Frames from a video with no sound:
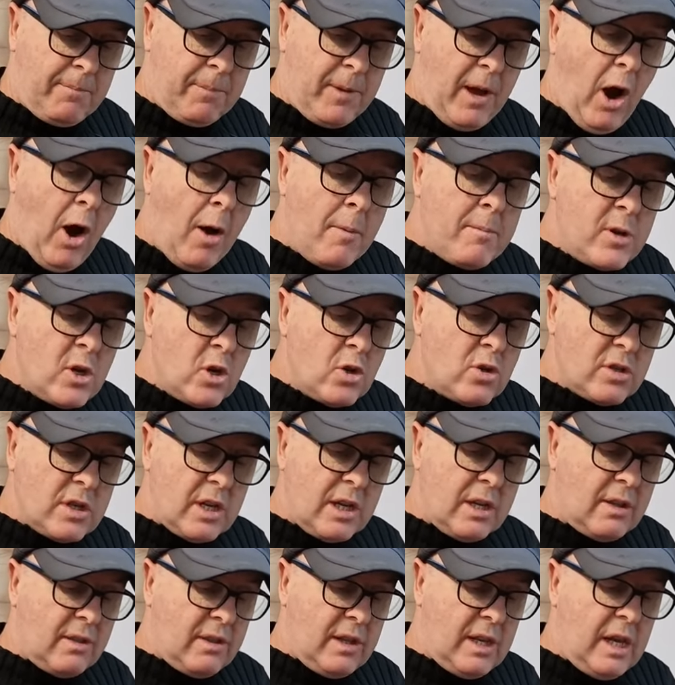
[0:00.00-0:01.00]
I'm
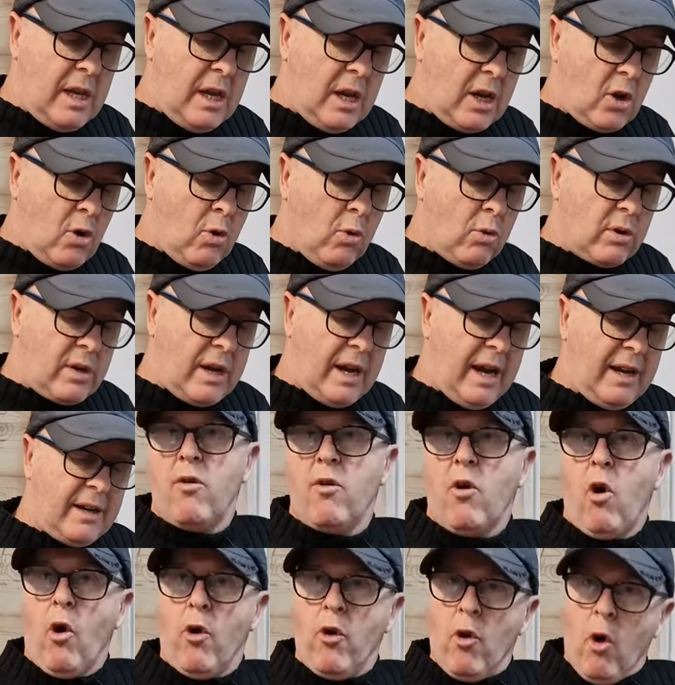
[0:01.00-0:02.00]
using the CoolCat
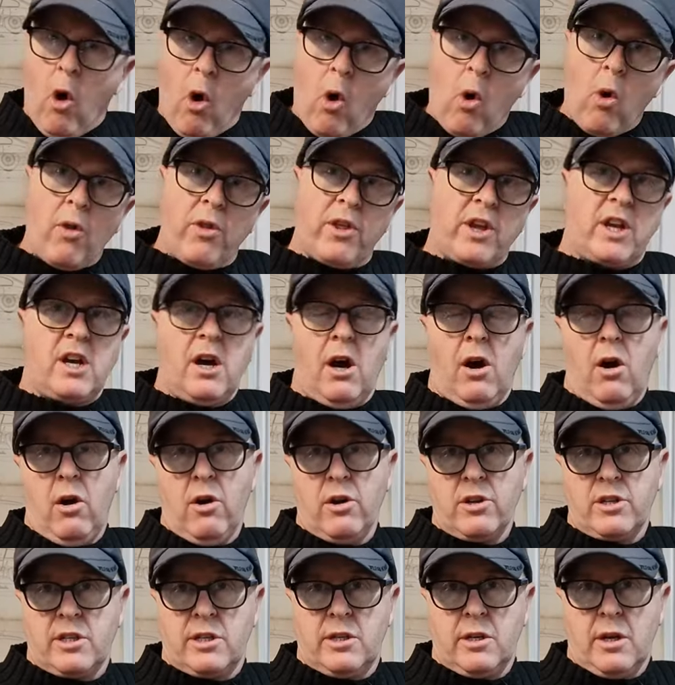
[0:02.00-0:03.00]
on all the
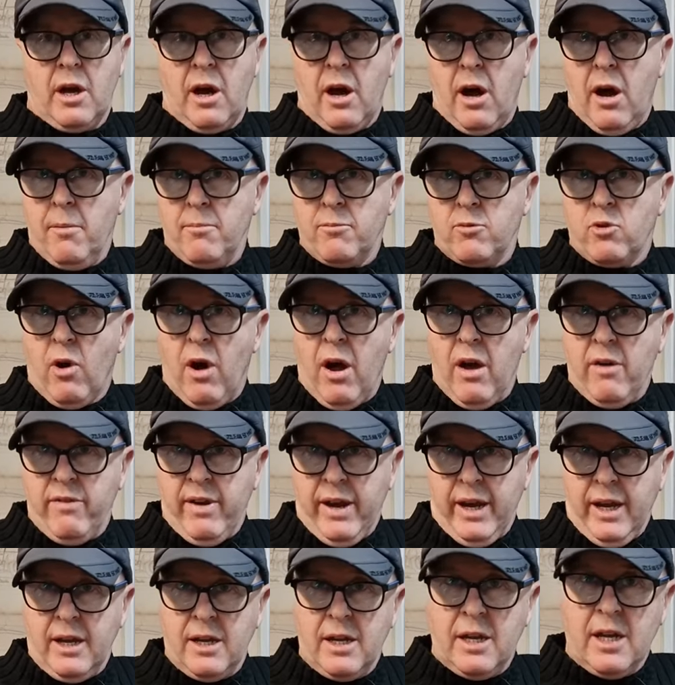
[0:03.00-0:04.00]
cars I'm driving.